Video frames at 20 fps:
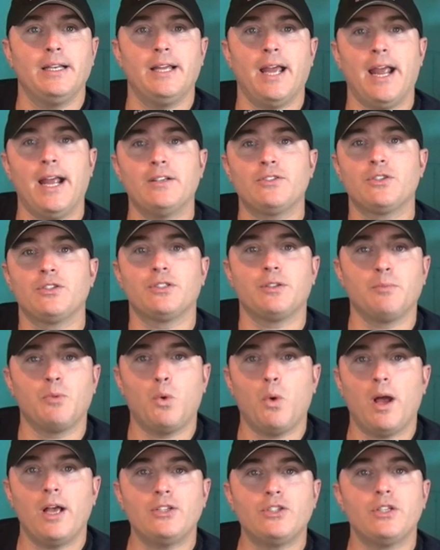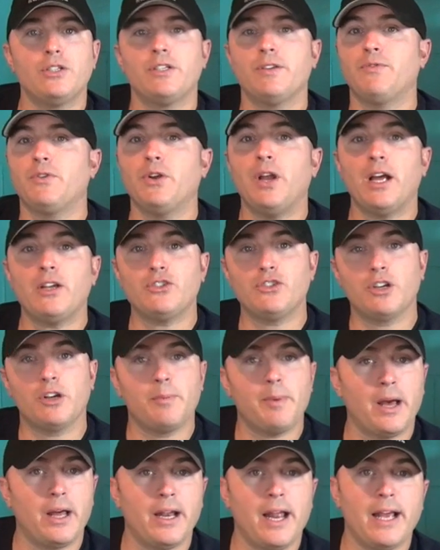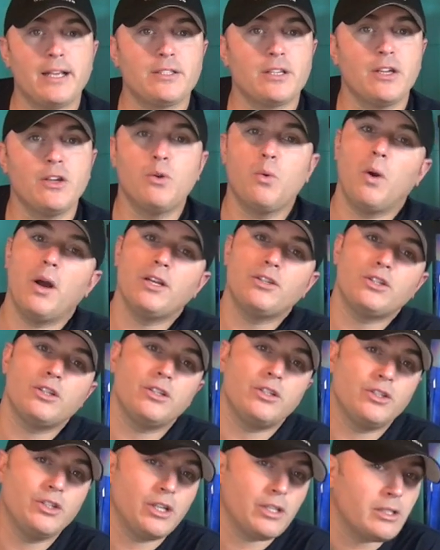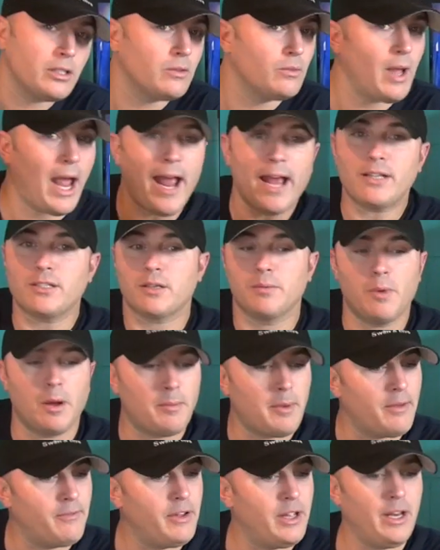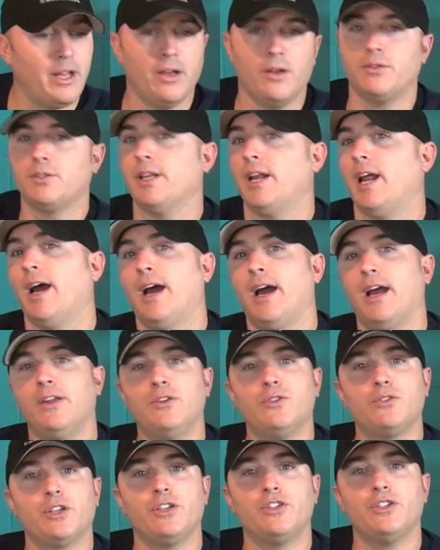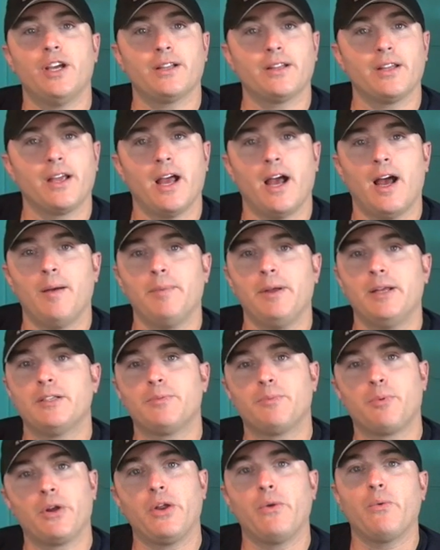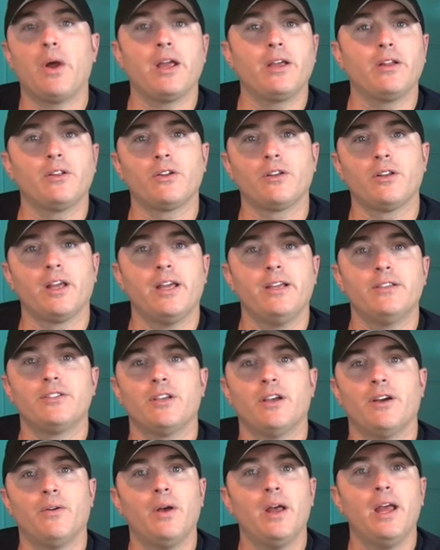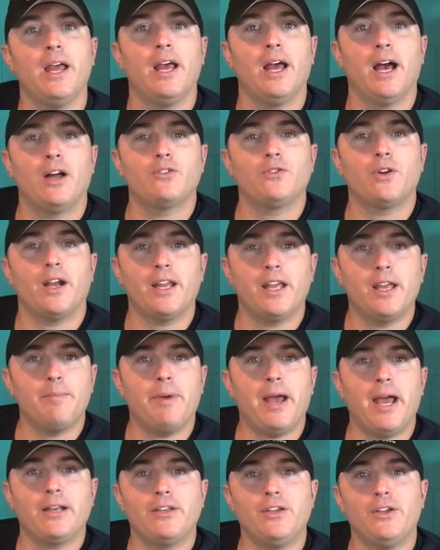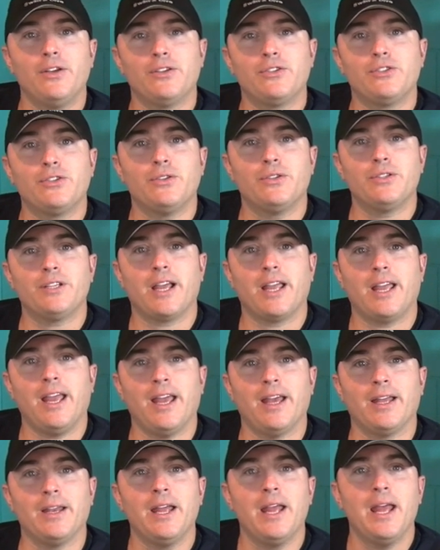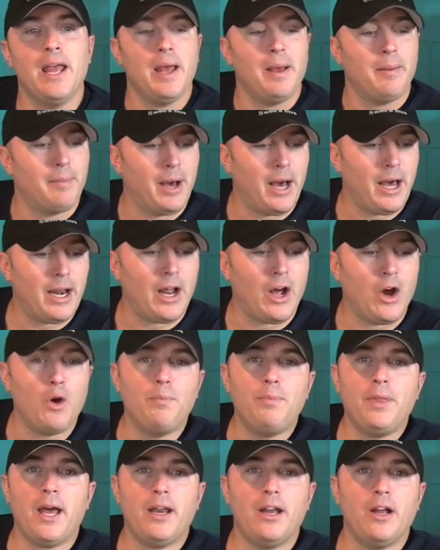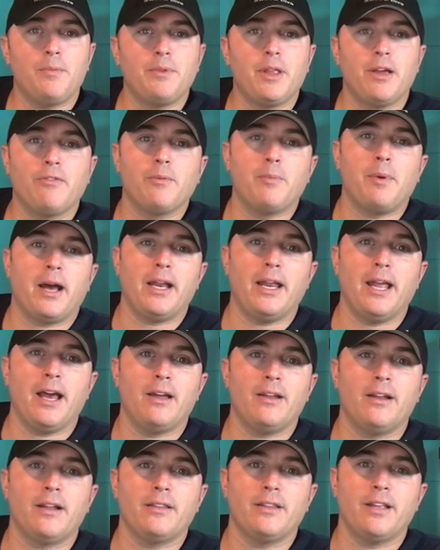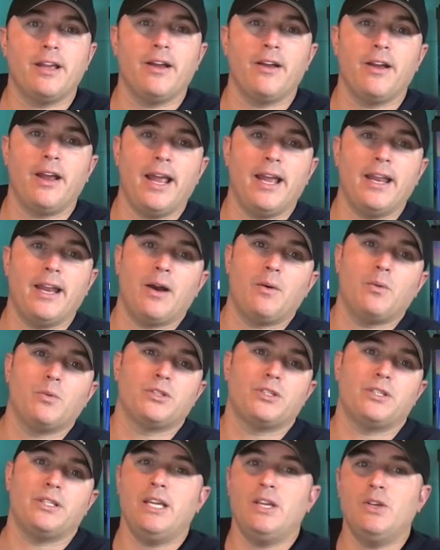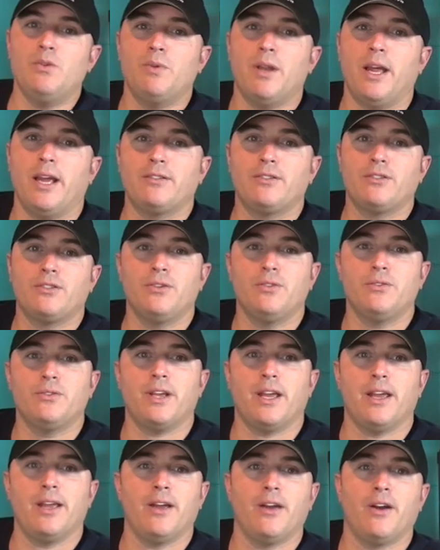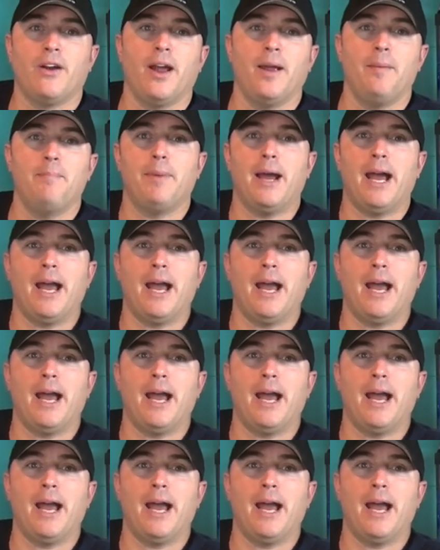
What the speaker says: answer some questions. If you're not sure about asking questions, just ask them on my videos. And I usually check the comments pretty regularly, so I'll try to get back to you as soon as I can. But I hope that helped everybody out there, and I will see you next Tuesday. All right,